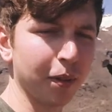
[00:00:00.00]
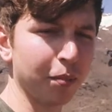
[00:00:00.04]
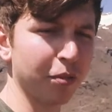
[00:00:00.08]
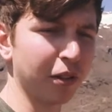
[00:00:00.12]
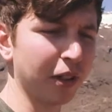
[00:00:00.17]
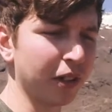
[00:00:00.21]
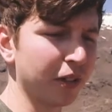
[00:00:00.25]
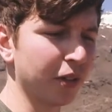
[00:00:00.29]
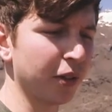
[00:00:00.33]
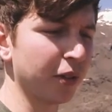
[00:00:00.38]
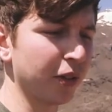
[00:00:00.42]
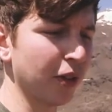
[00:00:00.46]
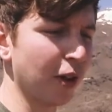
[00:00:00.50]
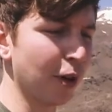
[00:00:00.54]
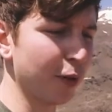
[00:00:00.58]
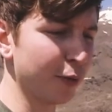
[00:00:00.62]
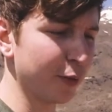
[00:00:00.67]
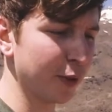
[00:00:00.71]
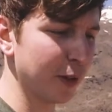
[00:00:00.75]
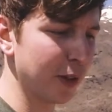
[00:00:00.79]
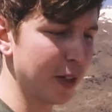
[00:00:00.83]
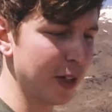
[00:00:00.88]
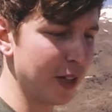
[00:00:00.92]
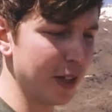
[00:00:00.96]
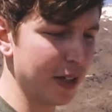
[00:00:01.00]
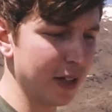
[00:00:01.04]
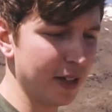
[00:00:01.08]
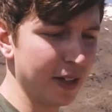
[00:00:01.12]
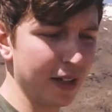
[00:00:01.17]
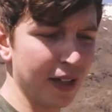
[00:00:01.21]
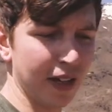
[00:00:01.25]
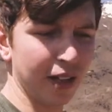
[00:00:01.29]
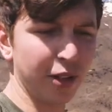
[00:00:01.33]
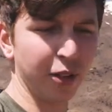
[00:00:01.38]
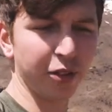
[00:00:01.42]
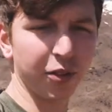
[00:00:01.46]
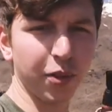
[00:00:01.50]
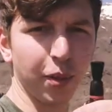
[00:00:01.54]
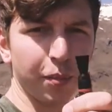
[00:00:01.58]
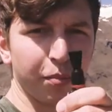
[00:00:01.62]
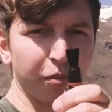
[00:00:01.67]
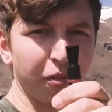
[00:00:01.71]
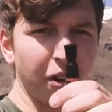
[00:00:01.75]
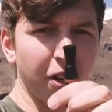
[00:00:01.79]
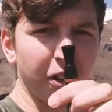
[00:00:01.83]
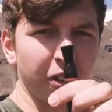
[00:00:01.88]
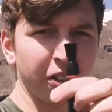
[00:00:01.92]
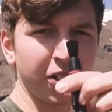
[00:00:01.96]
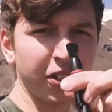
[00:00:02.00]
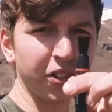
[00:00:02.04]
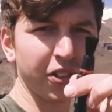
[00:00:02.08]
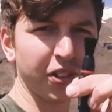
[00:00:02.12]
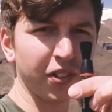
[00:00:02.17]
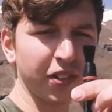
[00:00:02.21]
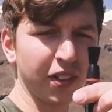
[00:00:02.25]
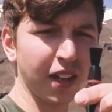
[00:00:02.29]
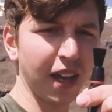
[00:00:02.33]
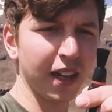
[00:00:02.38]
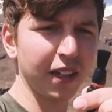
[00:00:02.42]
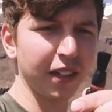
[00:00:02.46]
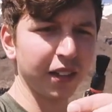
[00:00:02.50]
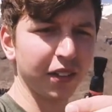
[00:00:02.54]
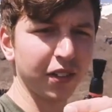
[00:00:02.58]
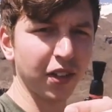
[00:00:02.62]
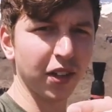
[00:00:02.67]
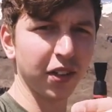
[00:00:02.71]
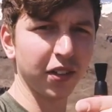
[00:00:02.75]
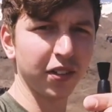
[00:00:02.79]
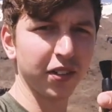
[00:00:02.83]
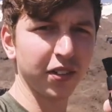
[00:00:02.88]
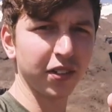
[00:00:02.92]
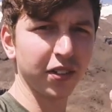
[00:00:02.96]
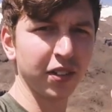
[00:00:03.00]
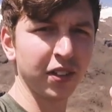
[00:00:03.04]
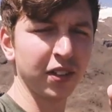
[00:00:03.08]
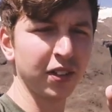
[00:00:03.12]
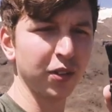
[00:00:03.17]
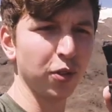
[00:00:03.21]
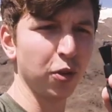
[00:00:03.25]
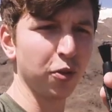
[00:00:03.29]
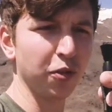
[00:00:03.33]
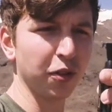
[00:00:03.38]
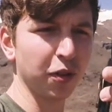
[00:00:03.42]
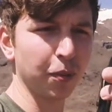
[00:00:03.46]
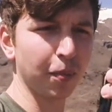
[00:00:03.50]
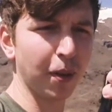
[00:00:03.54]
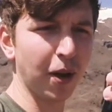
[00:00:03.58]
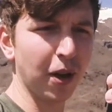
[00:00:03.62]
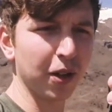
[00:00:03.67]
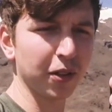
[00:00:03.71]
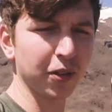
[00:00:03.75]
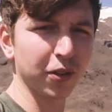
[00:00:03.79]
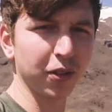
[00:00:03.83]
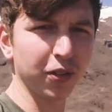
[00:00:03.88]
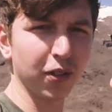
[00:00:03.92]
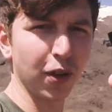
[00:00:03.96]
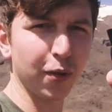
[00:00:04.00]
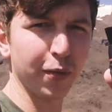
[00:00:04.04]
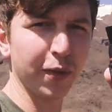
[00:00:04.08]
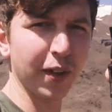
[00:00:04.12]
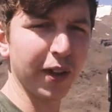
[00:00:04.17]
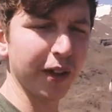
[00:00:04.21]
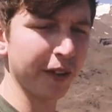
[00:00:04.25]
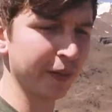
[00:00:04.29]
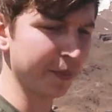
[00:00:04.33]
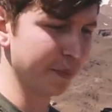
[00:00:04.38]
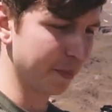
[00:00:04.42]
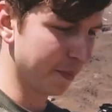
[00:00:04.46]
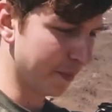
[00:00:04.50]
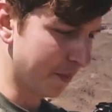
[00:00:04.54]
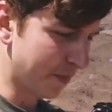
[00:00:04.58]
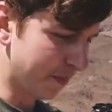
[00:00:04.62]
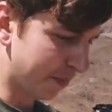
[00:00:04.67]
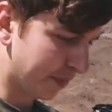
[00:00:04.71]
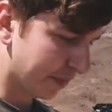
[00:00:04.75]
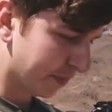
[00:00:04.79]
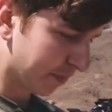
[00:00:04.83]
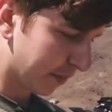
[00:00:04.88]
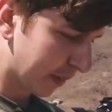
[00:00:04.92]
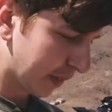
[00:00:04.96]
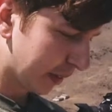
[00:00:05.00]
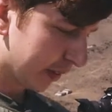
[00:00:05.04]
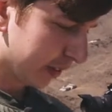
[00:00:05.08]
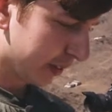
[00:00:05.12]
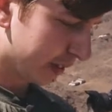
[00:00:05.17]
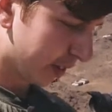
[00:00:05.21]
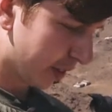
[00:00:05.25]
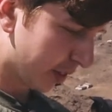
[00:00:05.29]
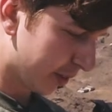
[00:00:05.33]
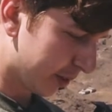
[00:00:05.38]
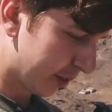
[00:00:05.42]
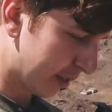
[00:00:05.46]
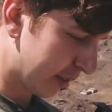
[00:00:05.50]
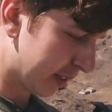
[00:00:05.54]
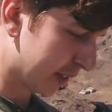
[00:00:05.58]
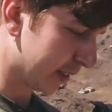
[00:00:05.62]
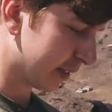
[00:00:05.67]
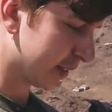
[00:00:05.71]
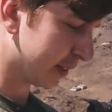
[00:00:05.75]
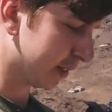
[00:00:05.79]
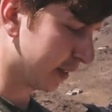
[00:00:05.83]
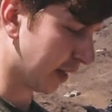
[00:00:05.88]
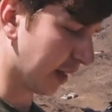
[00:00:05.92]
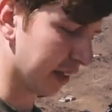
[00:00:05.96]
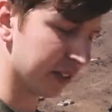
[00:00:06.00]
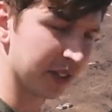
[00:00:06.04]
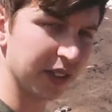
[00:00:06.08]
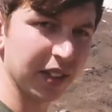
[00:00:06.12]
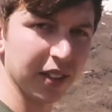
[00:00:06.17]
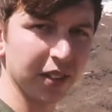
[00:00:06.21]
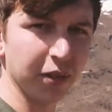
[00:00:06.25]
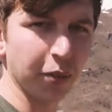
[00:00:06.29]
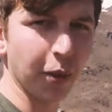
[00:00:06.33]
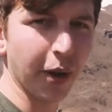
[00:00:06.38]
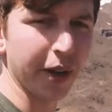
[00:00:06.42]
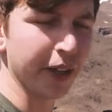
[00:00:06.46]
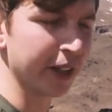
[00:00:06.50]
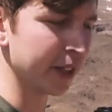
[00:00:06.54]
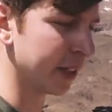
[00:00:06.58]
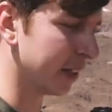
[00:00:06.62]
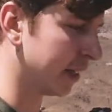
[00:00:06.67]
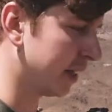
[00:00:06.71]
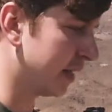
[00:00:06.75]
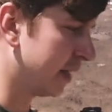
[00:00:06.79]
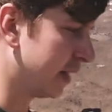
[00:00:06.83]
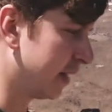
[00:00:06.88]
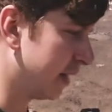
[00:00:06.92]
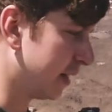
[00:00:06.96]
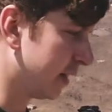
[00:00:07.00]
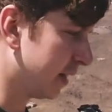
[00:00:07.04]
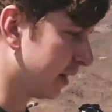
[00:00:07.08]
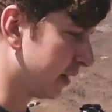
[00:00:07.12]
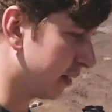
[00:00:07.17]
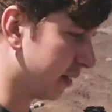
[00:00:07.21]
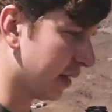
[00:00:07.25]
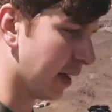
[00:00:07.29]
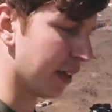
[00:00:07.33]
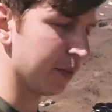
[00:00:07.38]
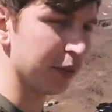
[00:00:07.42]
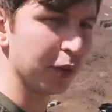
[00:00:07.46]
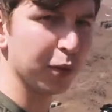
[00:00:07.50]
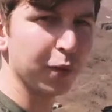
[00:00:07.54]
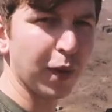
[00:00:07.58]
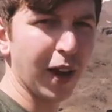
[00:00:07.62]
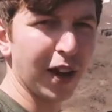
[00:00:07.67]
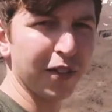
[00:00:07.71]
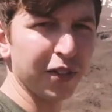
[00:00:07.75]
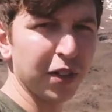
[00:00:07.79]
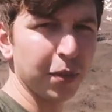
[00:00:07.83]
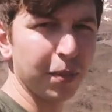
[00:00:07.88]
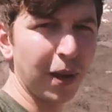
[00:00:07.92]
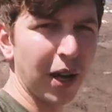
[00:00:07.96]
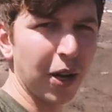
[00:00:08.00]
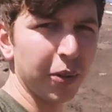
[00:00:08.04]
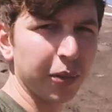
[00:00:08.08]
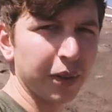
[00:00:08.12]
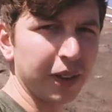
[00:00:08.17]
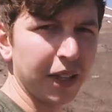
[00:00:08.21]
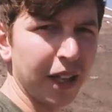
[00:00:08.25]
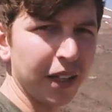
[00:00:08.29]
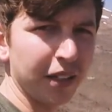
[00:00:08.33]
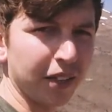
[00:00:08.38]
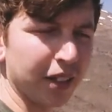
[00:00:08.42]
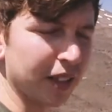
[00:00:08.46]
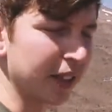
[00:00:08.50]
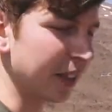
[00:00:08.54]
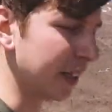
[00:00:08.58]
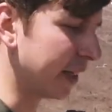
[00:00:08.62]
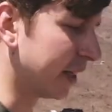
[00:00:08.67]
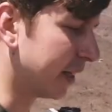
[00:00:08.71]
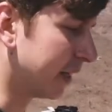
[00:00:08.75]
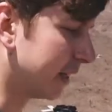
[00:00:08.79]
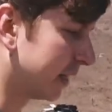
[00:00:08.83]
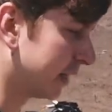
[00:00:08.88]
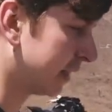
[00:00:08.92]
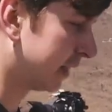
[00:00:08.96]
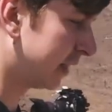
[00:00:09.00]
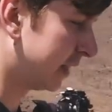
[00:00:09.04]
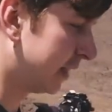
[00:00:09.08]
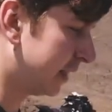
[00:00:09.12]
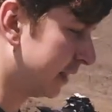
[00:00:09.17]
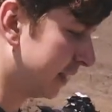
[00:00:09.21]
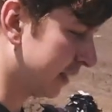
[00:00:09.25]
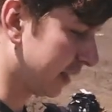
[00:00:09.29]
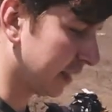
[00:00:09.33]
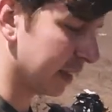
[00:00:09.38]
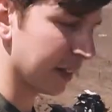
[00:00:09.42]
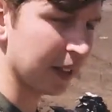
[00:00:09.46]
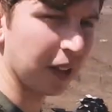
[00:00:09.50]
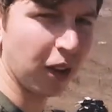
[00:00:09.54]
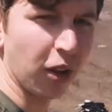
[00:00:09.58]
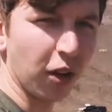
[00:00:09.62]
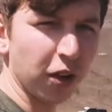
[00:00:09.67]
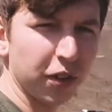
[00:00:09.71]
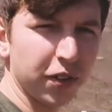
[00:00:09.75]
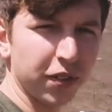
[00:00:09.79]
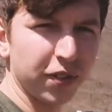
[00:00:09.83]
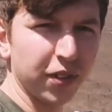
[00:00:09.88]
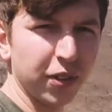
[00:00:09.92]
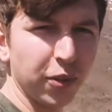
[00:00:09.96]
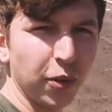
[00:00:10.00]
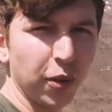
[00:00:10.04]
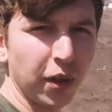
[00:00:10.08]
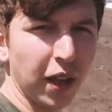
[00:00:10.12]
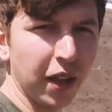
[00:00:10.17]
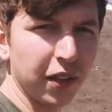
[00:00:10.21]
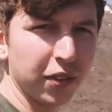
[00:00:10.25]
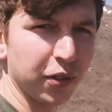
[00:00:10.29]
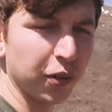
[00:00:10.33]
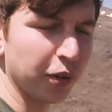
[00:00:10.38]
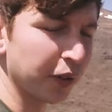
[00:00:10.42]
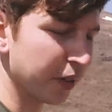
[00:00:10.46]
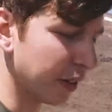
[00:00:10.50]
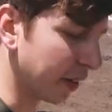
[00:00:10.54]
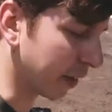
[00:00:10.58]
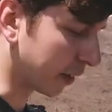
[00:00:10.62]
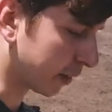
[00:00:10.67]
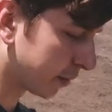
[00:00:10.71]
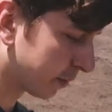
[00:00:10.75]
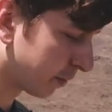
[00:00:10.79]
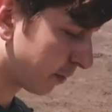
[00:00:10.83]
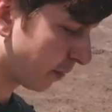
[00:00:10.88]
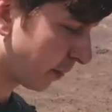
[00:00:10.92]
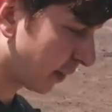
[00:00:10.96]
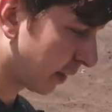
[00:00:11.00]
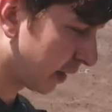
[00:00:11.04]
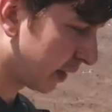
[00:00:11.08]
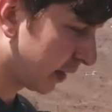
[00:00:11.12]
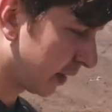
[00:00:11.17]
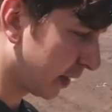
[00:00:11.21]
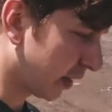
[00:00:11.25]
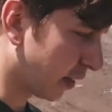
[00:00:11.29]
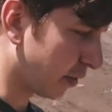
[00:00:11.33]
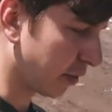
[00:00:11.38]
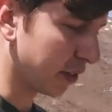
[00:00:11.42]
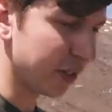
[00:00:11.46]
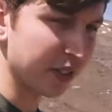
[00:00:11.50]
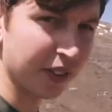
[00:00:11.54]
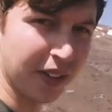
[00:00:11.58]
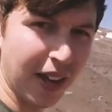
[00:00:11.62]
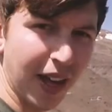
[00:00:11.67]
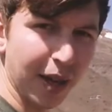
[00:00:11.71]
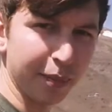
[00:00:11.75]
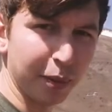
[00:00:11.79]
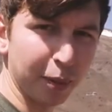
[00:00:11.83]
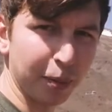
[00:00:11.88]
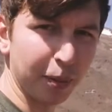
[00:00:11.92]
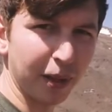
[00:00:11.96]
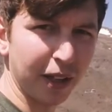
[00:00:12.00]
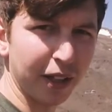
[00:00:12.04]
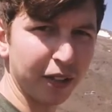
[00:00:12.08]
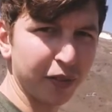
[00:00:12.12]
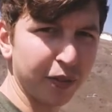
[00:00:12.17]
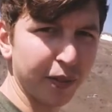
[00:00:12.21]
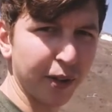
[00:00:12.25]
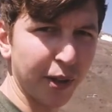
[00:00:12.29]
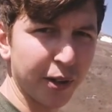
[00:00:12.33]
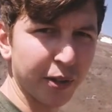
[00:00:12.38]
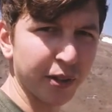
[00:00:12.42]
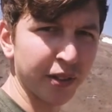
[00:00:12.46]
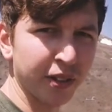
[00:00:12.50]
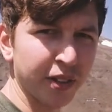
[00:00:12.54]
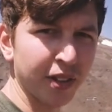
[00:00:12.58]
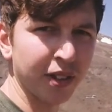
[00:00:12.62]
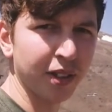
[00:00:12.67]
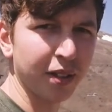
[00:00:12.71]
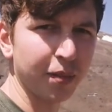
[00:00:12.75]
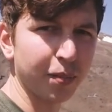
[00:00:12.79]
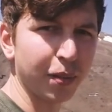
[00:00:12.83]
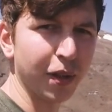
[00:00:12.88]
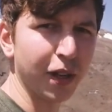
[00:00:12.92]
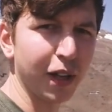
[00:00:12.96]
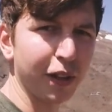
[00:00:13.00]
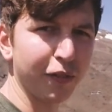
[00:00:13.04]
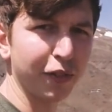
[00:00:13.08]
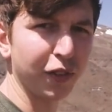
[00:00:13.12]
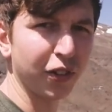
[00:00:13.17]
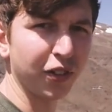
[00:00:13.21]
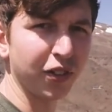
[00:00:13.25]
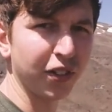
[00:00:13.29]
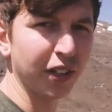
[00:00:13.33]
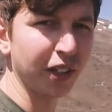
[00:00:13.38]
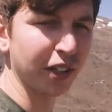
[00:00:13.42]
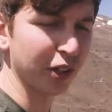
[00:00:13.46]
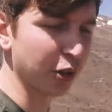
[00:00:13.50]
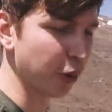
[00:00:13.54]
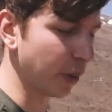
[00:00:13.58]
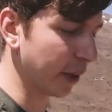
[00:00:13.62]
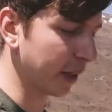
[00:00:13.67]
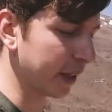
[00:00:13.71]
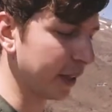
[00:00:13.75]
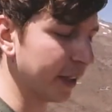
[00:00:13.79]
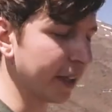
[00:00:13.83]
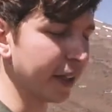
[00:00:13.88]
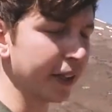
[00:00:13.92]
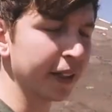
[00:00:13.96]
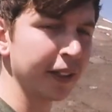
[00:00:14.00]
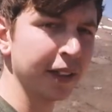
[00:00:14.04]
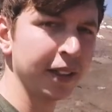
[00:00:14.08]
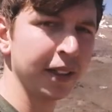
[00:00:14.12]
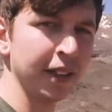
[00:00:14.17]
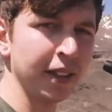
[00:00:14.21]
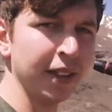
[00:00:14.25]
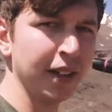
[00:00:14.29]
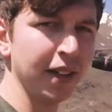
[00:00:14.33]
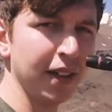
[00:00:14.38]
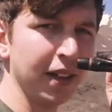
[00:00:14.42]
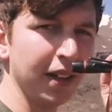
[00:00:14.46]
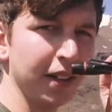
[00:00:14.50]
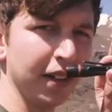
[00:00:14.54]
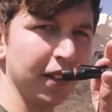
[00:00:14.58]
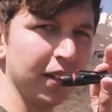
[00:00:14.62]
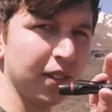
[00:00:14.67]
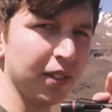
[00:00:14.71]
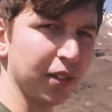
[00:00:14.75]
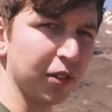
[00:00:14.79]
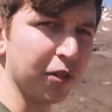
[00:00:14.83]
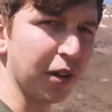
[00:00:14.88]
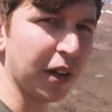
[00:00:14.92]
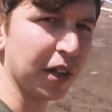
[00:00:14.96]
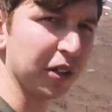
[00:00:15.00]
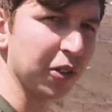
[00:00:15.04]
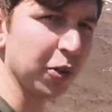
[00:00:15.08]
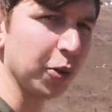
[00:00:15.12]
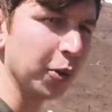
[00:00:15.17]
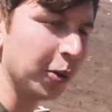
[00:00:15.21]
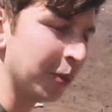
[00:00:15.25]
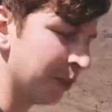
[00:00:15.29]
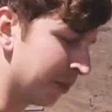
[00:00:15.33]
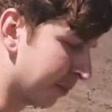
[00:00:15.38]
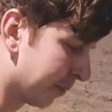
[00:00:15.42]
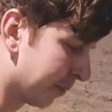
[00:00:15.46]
that brings those off. And also a brush just to get any dust or other particles off there. So, nice and easy way. Saves you faffing about with lens cleaner, cloths and all that sort of thing. There is a time and place for those, but if you just need a quick clean, this is a great tool.